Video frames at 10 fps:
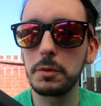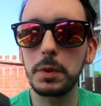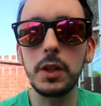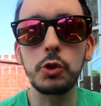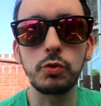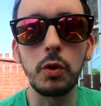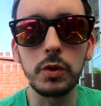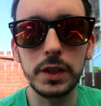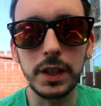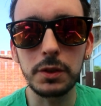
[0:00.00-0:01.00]
pretty
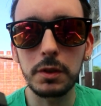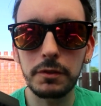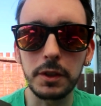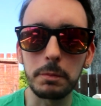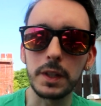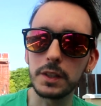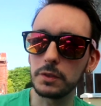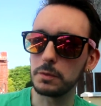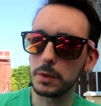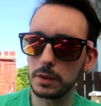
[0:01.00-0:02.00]
strong signal, I have to admit.
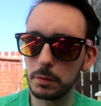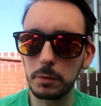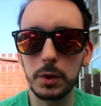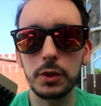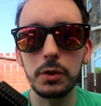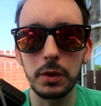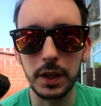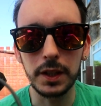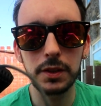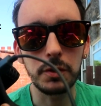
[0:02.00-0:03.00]
You know, once I got
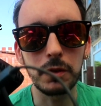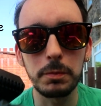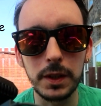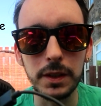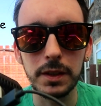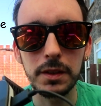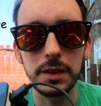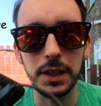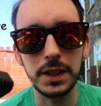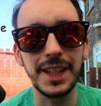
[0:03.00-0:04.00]
this, all of my
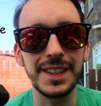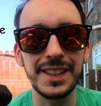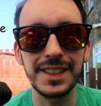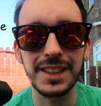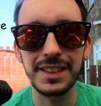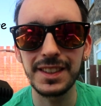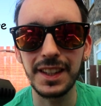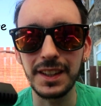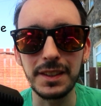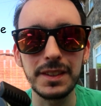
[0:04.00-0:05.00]
disconnecting
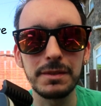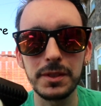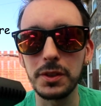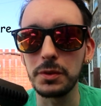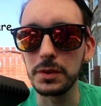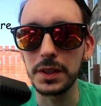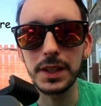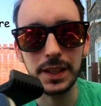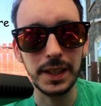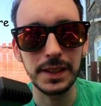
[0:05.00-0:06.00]

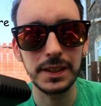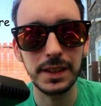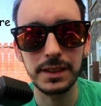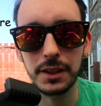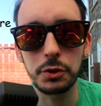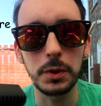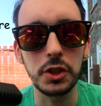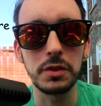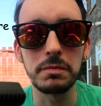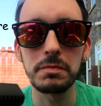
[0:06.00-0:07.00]

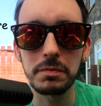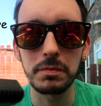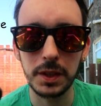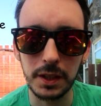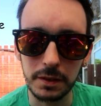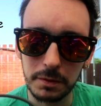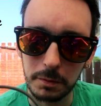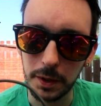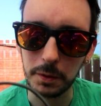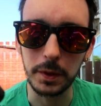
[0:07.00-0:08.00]
situation kind of
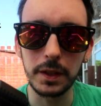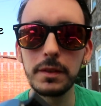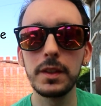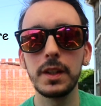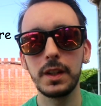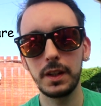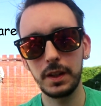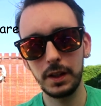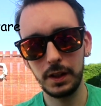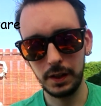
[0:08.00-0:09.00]
went away.
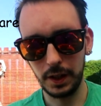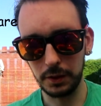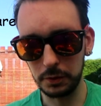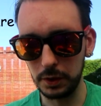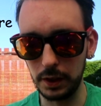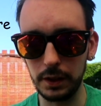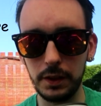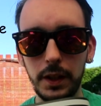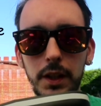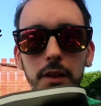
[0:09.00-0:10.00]
And also you
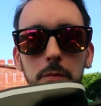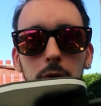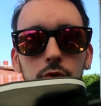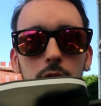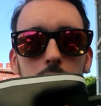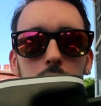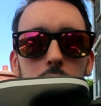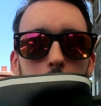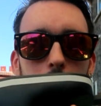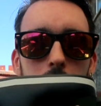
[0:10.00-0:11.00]
have one trigger
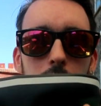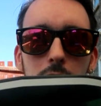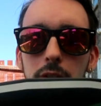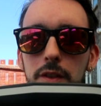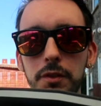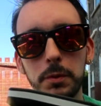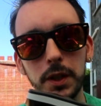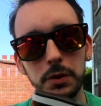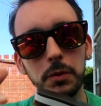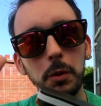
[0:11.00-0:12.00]
as well for if you
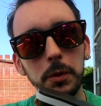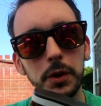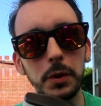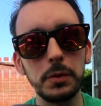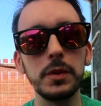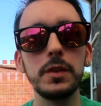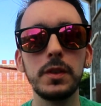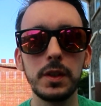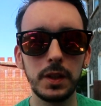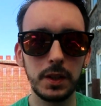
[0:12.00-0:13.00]
want to go up or down.
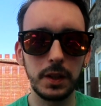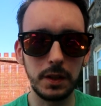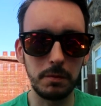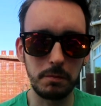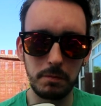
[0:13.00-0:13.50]
I